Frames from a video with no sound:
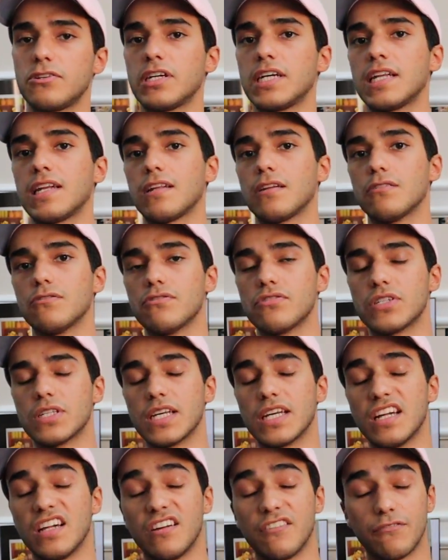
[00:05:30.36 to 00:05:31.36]
you're gonna lose
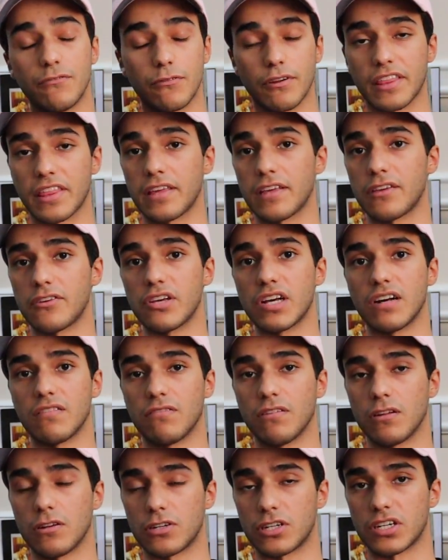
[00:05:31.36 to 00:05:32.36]
everything you have
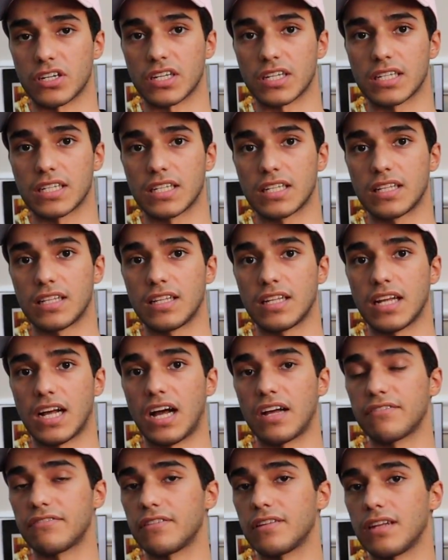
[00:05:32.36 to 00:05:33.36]
learned.
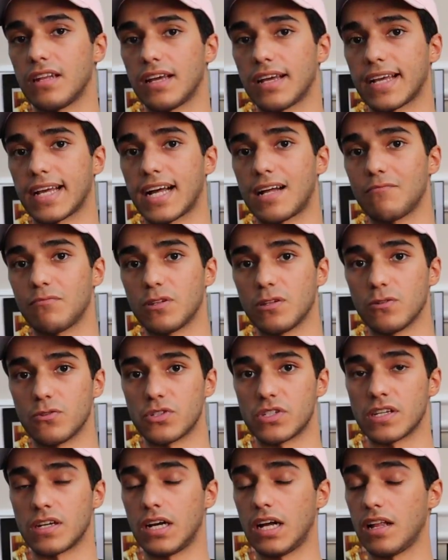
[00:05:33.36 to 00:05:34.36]
I feel like I'm
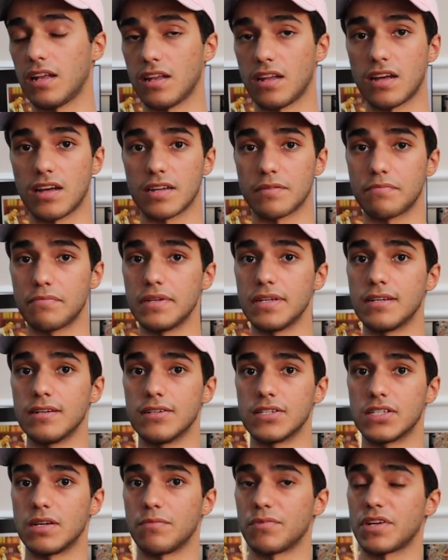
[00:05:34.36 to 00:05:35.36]
losing a lot
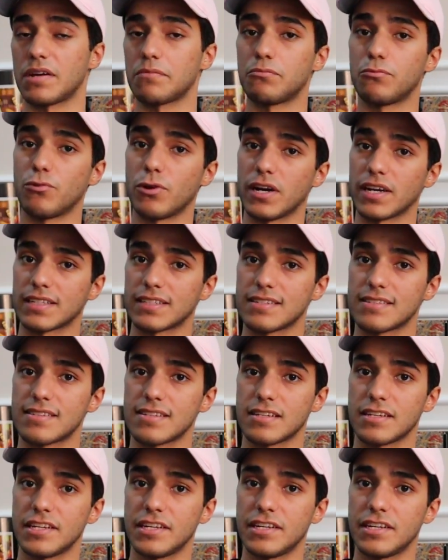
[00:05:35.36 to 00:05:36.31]
because I'm not practicing